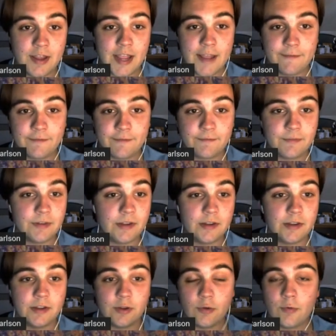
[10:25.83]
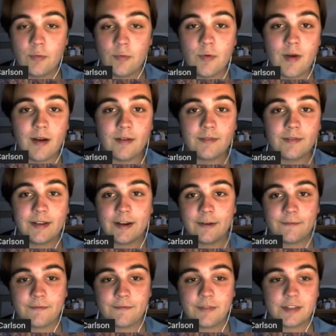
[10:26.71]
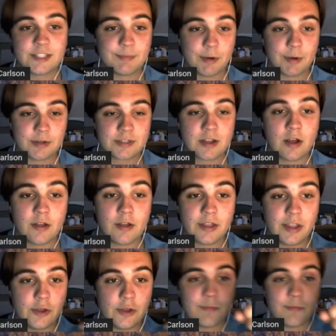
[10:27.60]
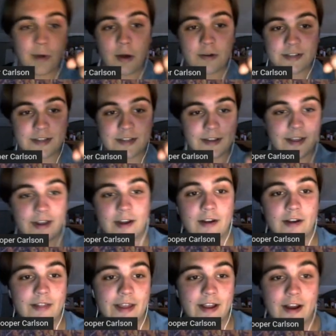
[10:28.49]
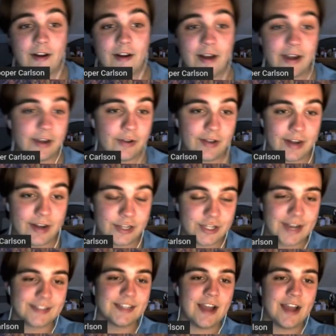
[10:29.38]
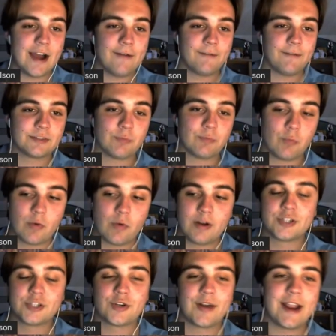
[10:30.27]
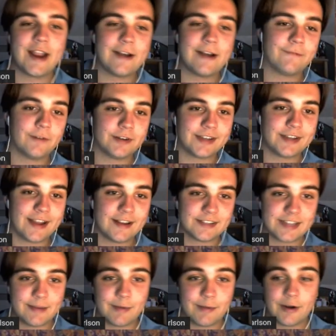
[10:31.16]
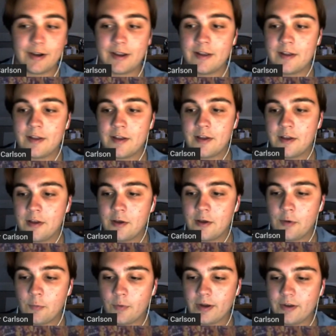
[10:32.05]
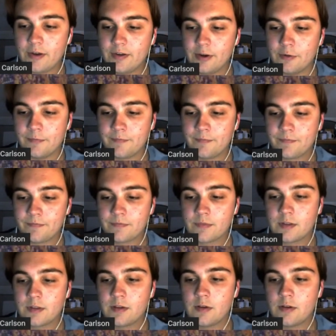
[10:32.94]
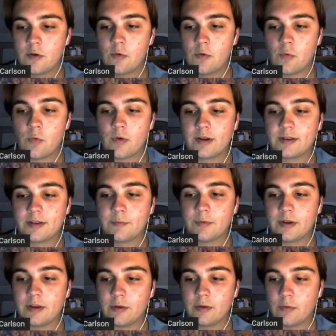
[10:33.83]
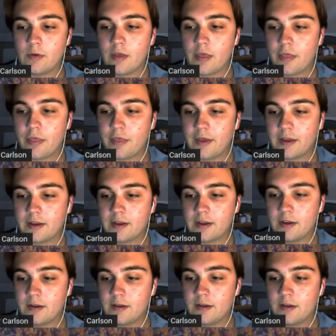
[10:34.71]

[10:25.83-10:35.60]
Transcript: if you, you know, if the Spurs call you personally and are like, all right, you get a chance to offer us one trade for Dejounte Murray, what do you do? What would you think?